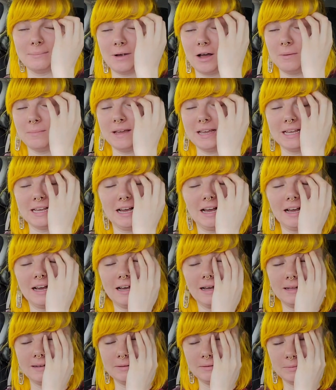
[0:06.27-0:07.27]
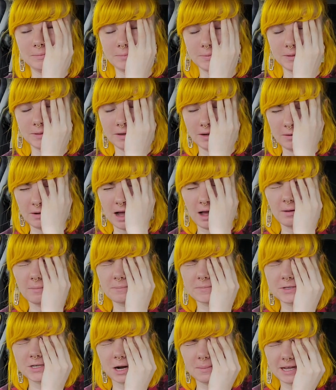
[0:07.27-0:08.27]
I'll make, uh, I'll
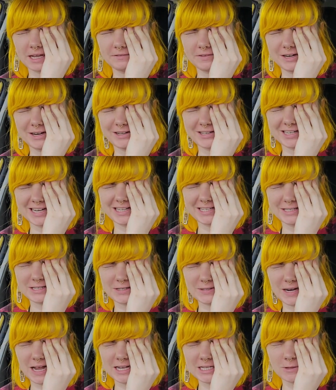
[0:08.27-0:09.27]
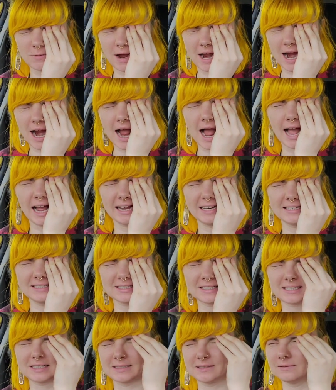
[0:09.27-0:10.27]
start making videos again soon. I swear, I
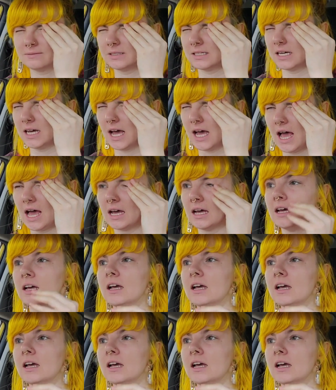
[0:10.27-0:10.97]
just, ugh,